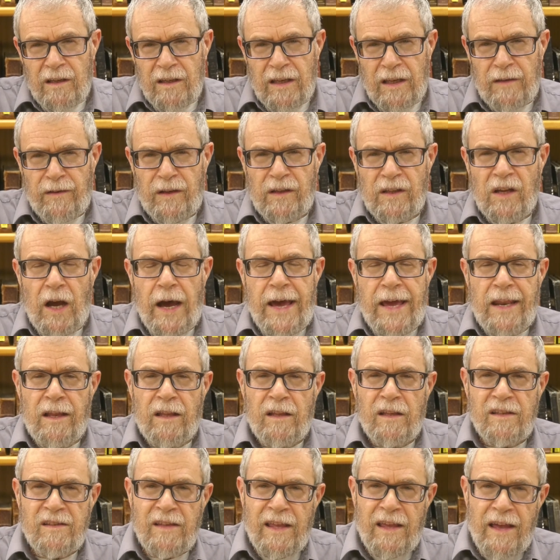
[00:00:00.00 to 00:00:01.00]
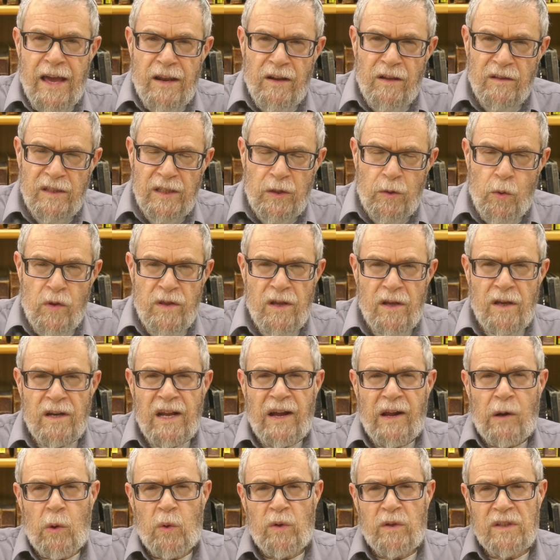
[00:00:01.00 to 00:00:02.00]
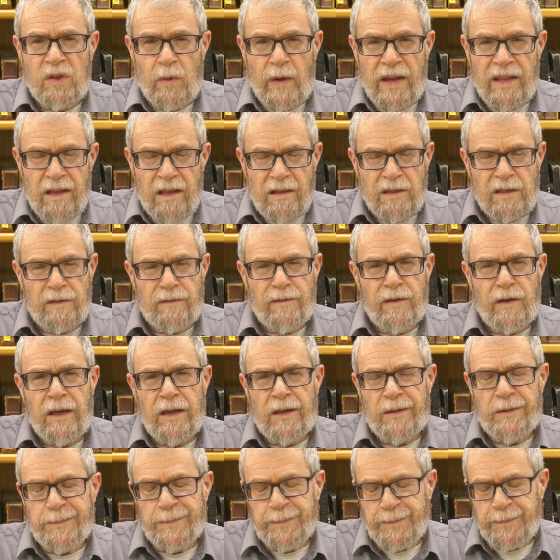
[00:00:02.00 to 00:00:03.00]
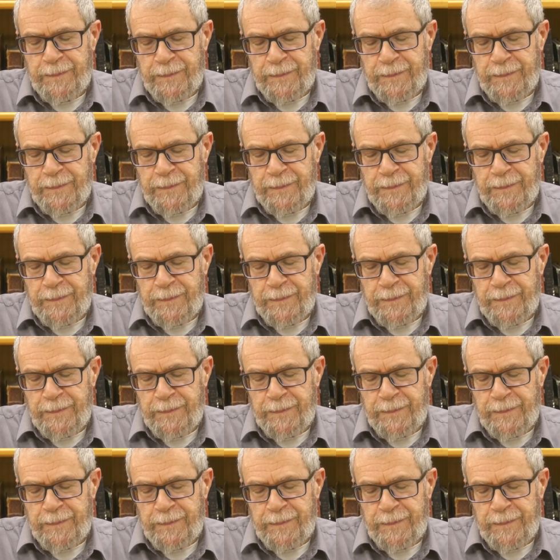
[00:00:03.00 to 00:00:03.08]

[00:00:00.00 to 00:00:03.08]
given guidance how to deal with it, how to identify it?